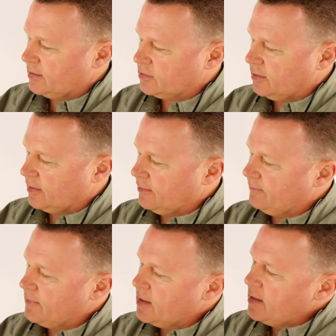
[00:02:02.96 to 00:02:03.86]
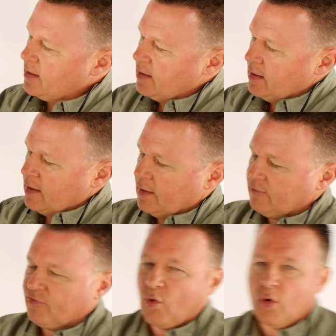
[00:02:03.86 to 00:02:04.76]
good.
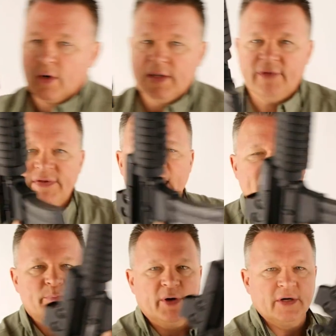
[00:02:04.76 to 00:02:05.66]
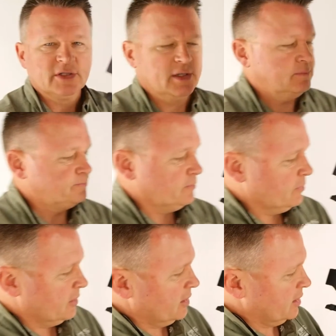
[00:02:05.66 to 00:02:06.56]
For a left-handed person,
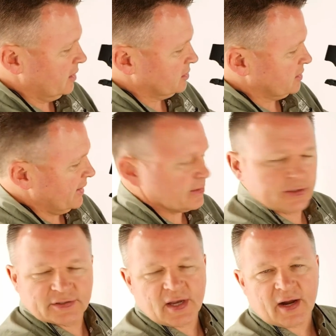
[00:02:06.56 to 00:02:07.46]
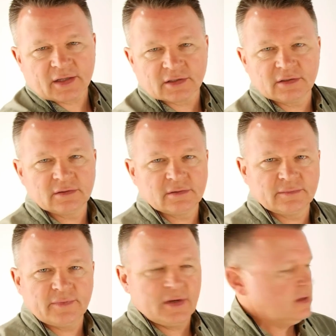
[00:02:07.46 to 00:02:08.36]
the selector sucks.
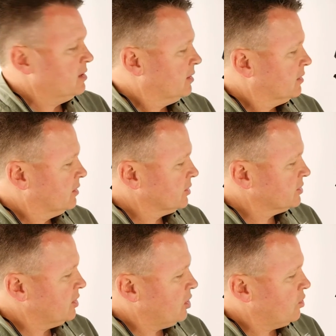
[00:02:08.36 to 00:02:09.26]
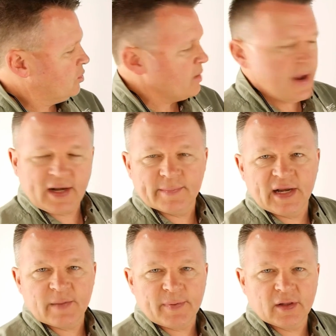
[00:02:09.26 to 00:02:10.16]
There's no way to
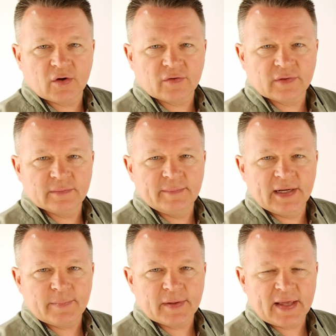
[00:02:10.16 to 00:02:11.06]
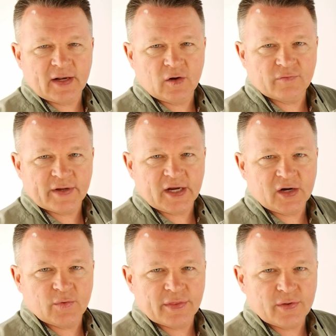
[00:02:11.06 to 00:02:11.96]
manipulate it over here
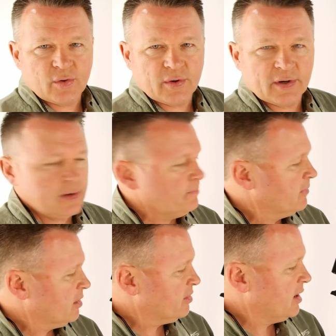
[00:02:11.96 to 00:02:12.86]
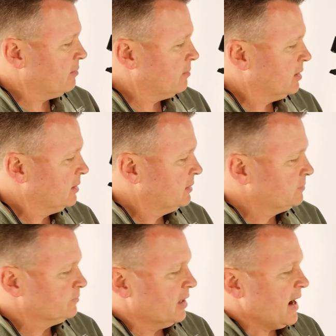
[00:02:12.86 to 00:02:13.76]
with your thumb.
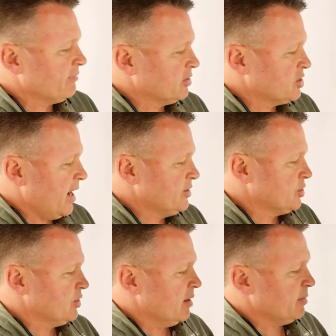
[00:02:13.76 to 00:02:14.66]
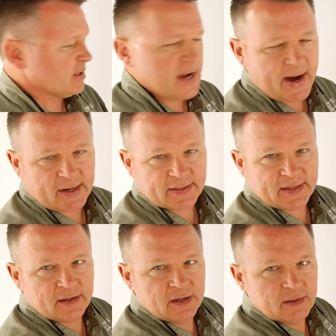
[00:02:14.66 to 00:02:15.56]
You have to change your grip
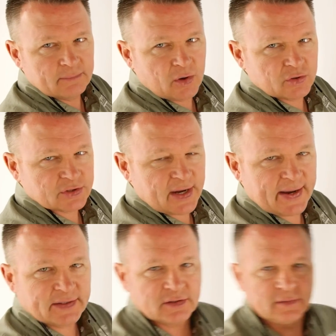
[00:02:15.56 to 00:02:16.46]
entirely. Most guys